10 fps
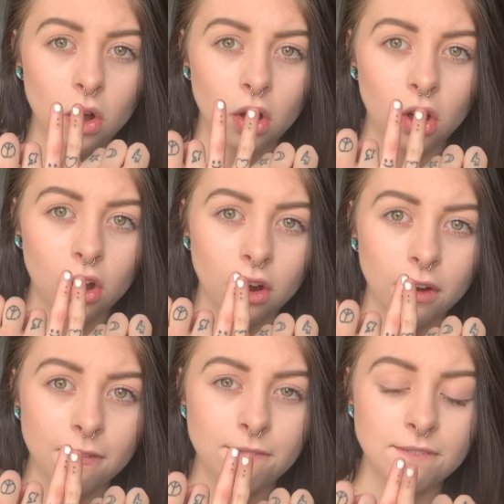
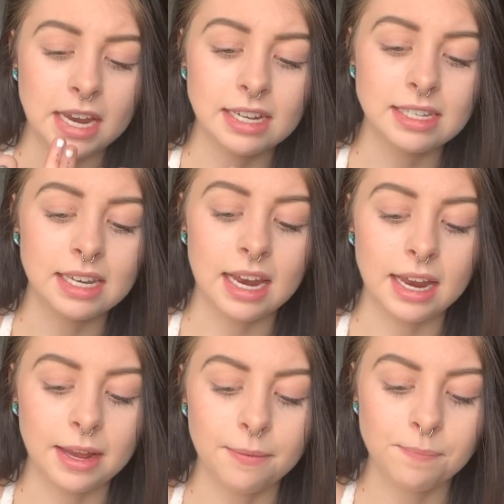are
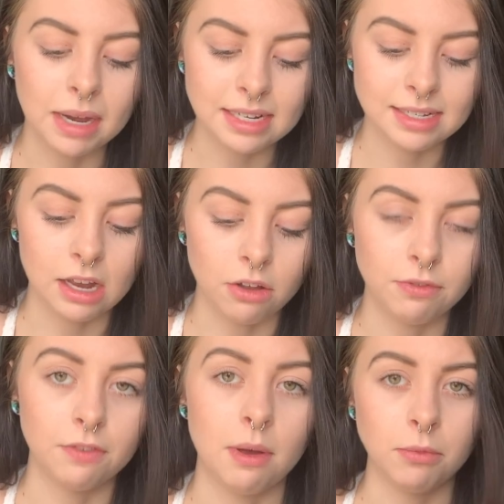facing myself
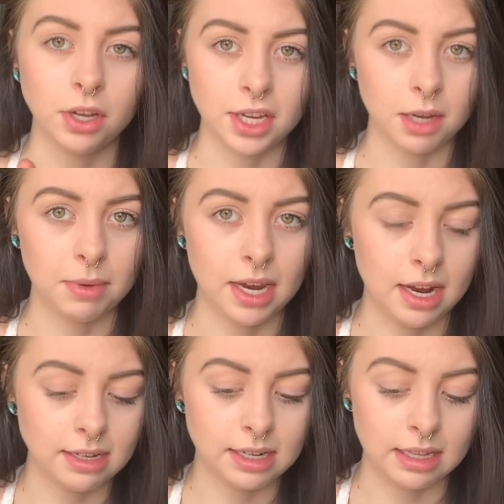if I'm looking at my
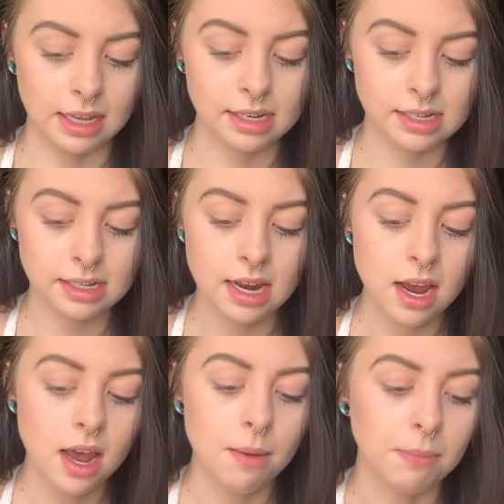hands like this.
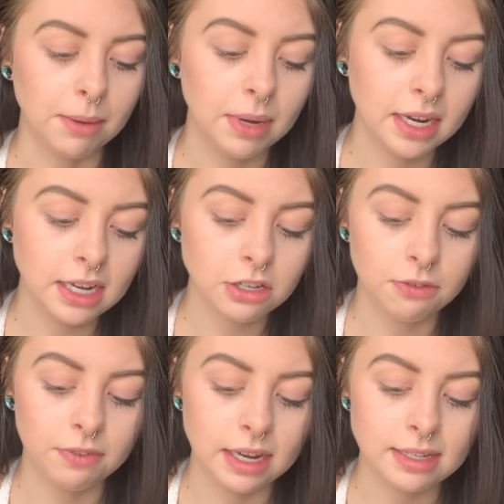My pinkies are
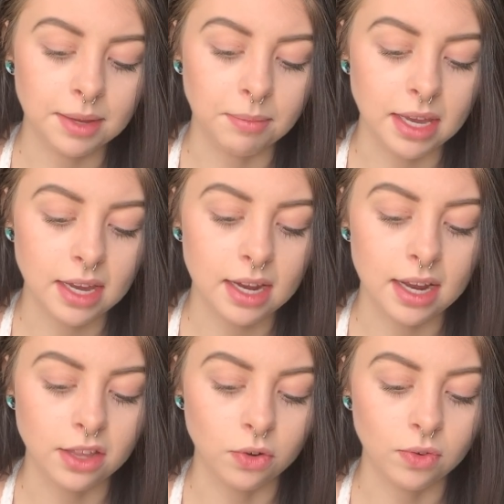facing me,
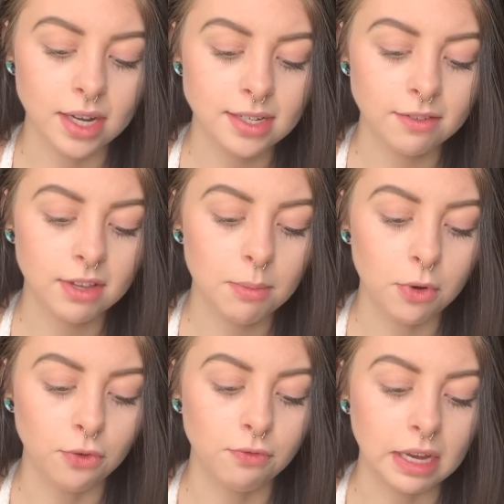and the rest of them
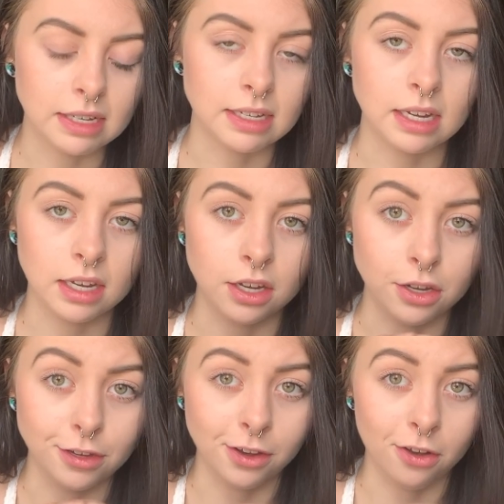are facing
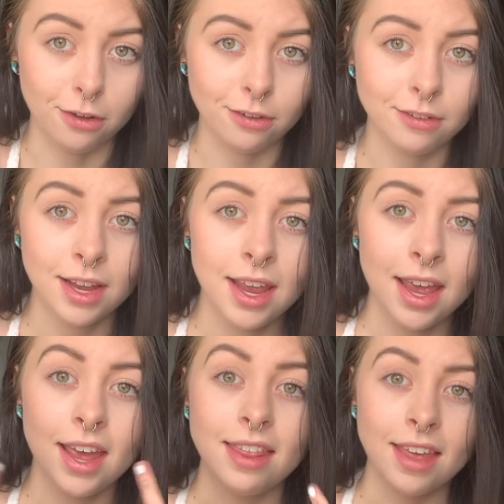y'all.
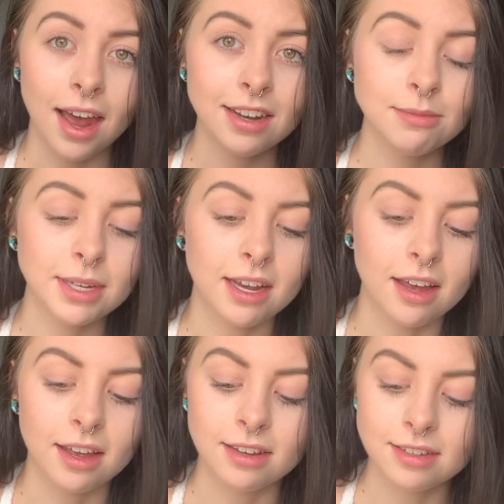That is
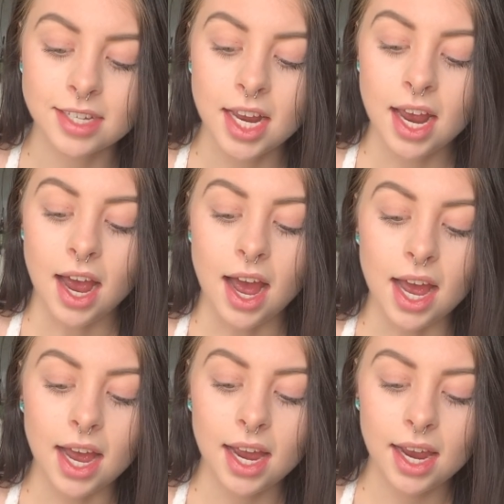because
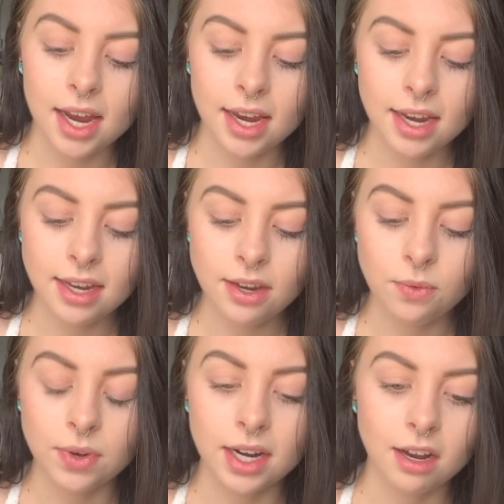
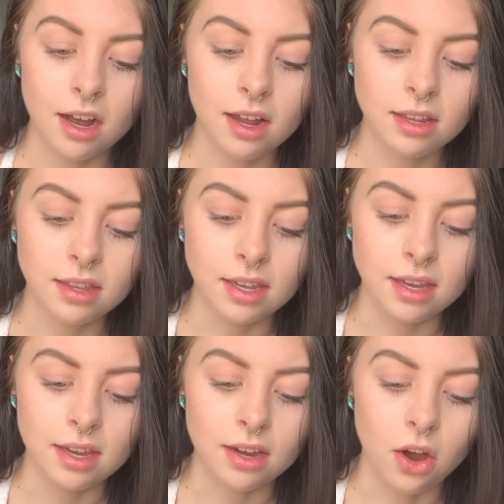when I got
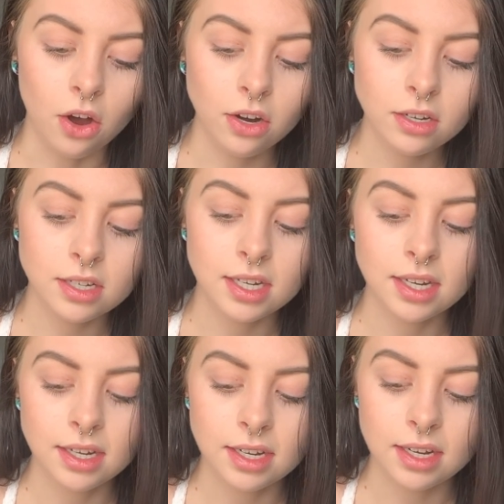the heart
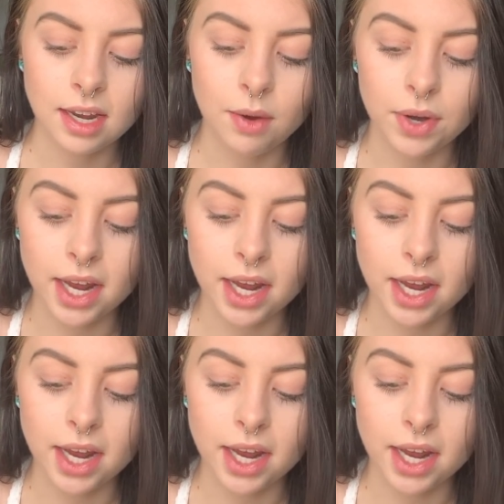and when I